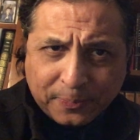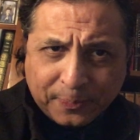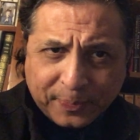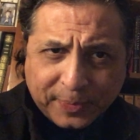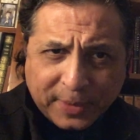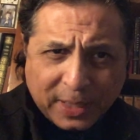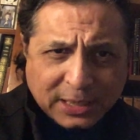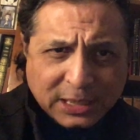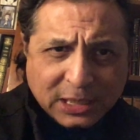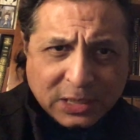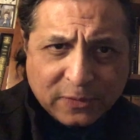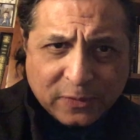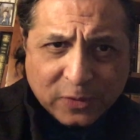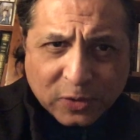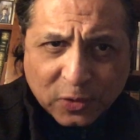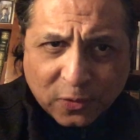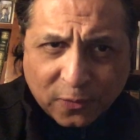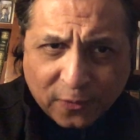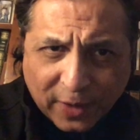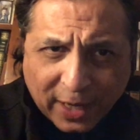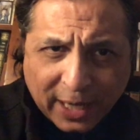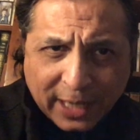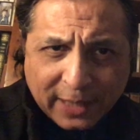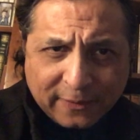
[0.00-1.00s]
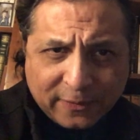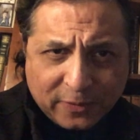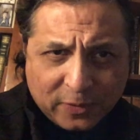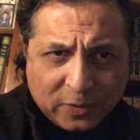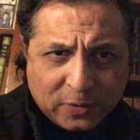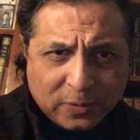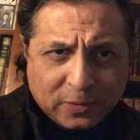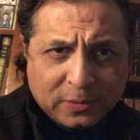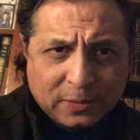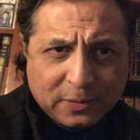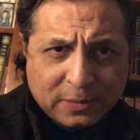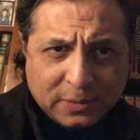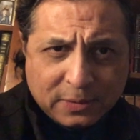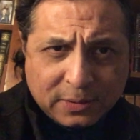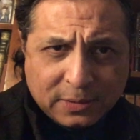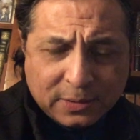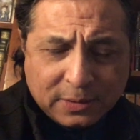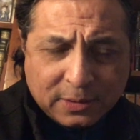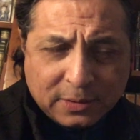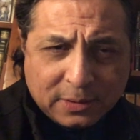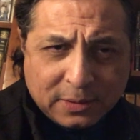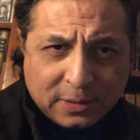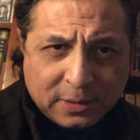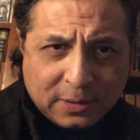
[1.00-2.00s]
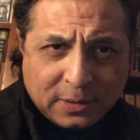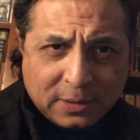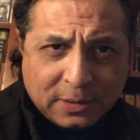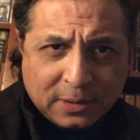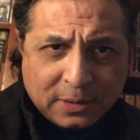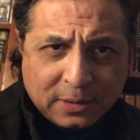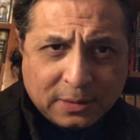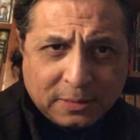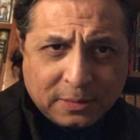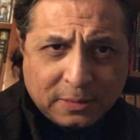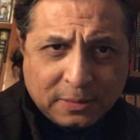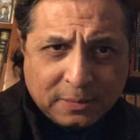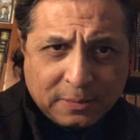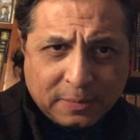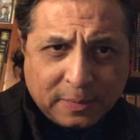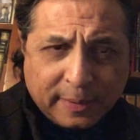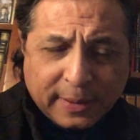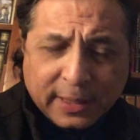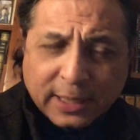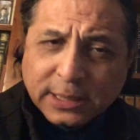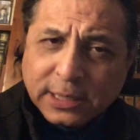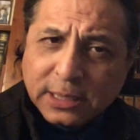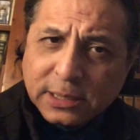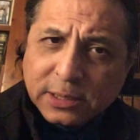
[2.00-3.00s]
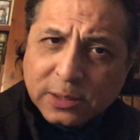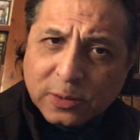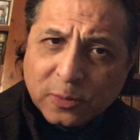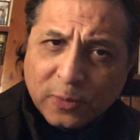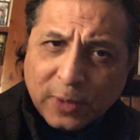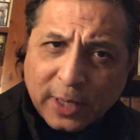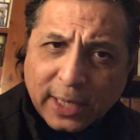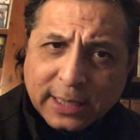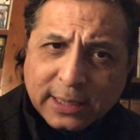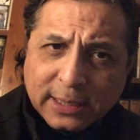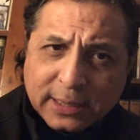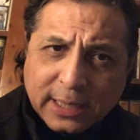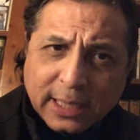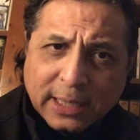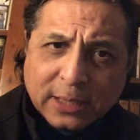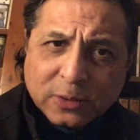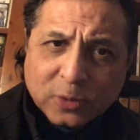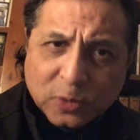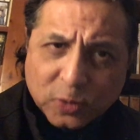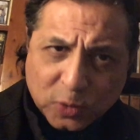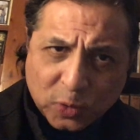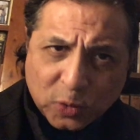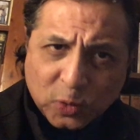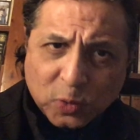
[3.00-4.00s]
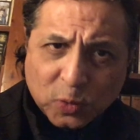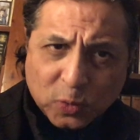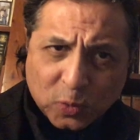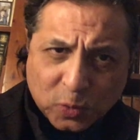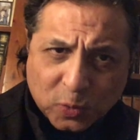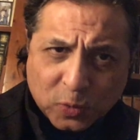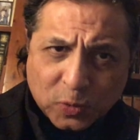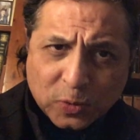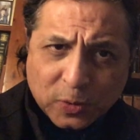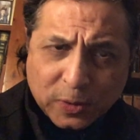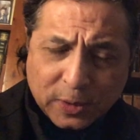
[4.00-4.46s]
Not just for survival, because it's the right thing to do,